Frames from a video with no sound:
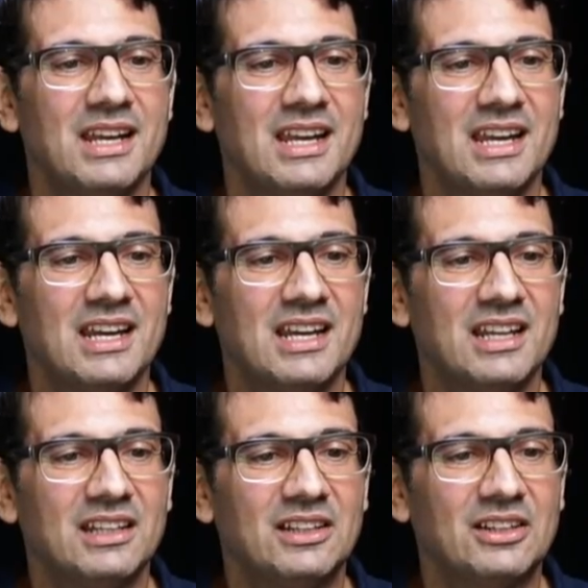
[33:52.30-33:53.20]

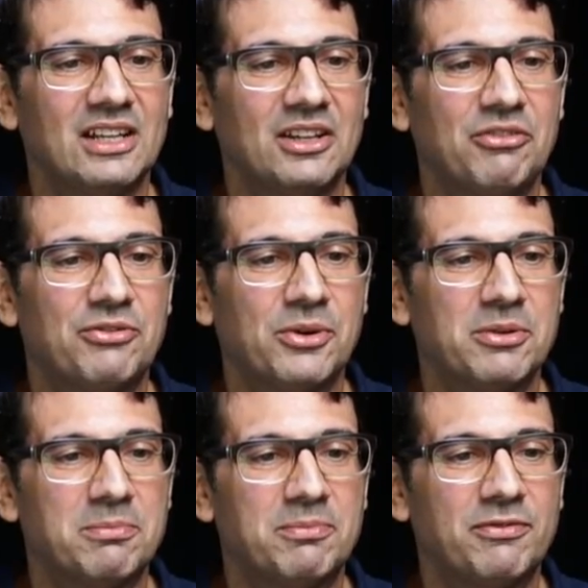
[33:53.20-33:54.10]
And looking a
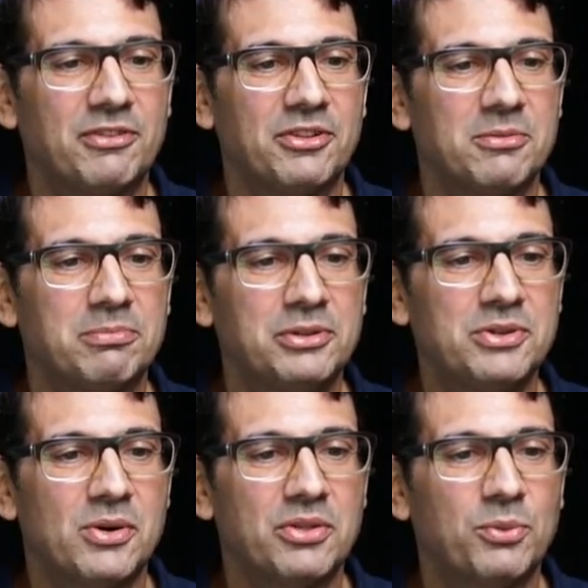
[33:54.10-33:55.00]
little further, Blue
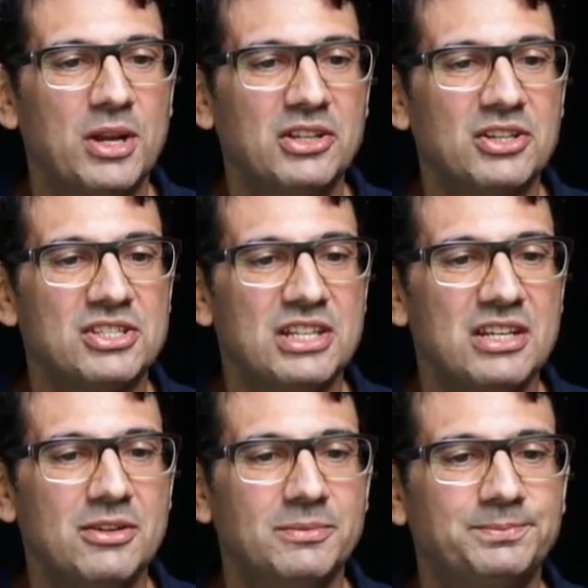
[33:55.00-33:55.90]
North Wind, good to see
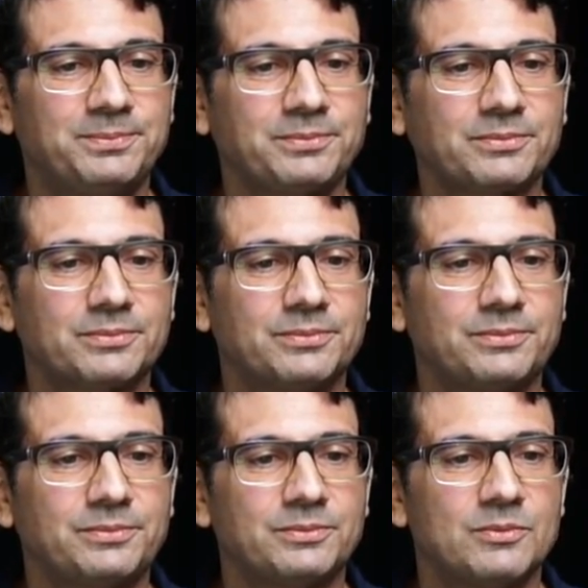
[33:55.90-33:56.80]
you.
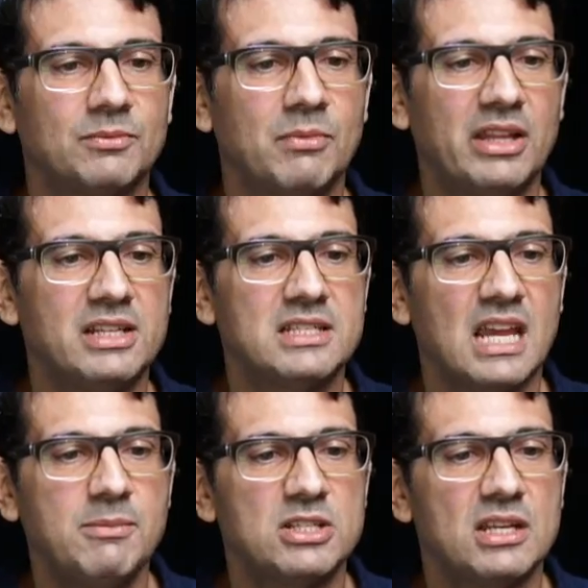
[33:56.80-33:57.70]
Melody
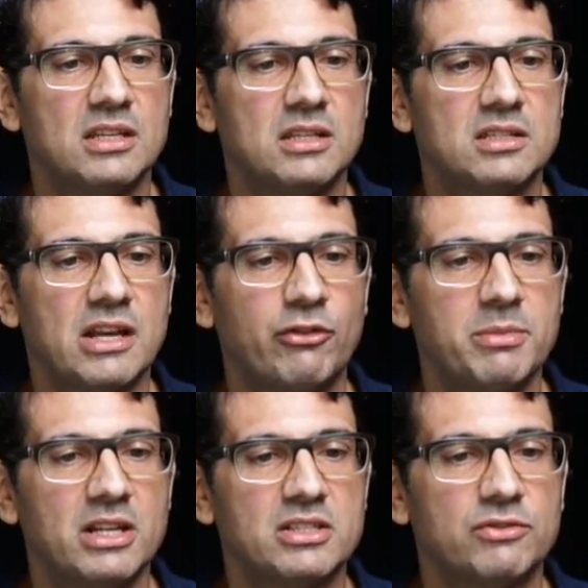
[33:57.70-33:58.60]
Skaman said, several
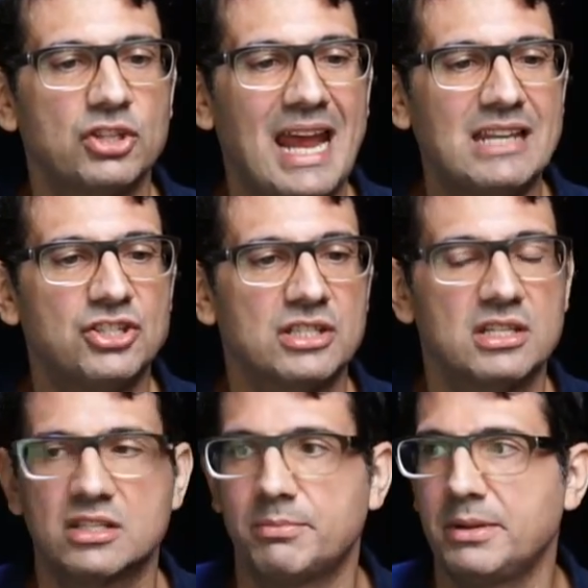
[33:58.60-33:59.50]
minutes of chat just
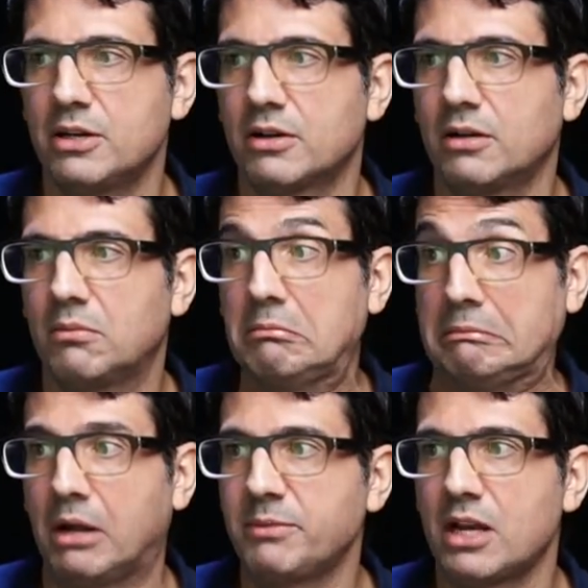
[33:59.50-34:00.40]
disappeared.
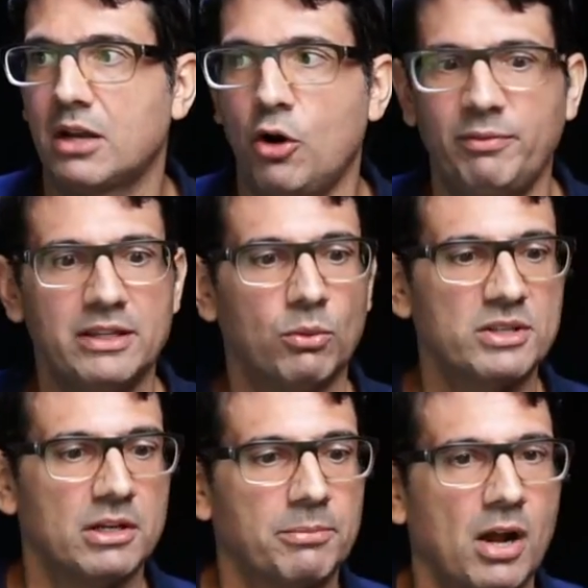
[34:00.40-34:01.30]
Hopefully there
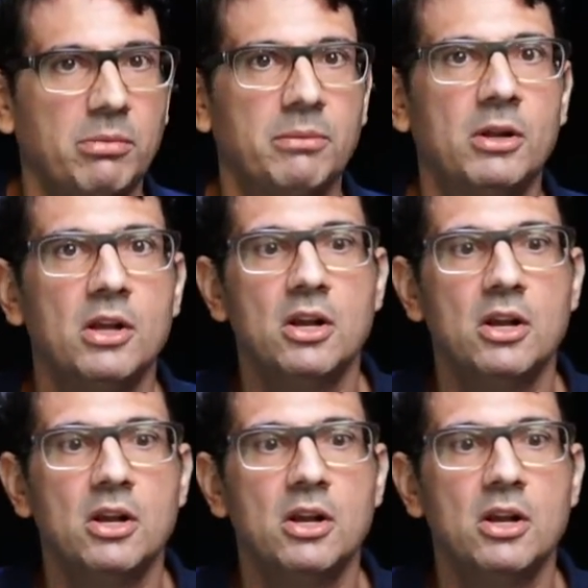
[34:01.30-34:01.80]
wasn't a problem